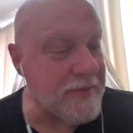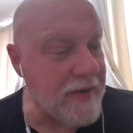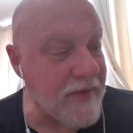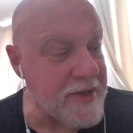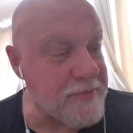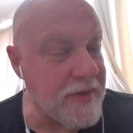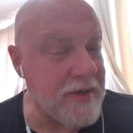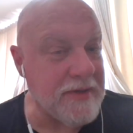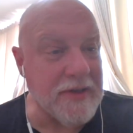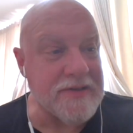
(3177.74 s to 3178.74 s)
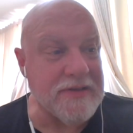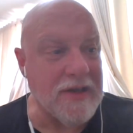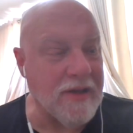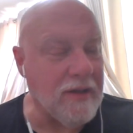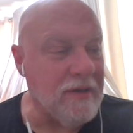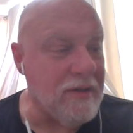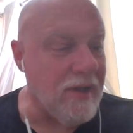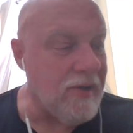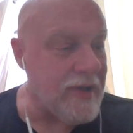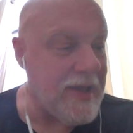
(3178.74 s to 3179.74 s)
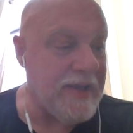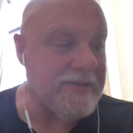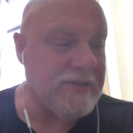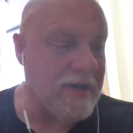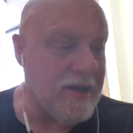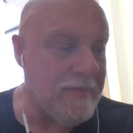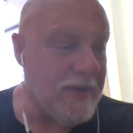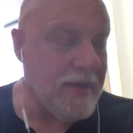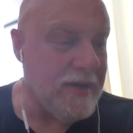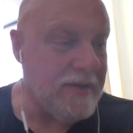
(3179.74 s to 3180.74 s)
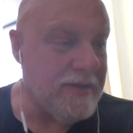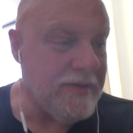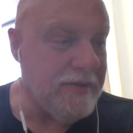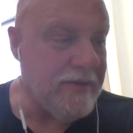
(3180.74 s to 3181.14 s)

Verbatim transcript: my advice. But it does take a long ass time to do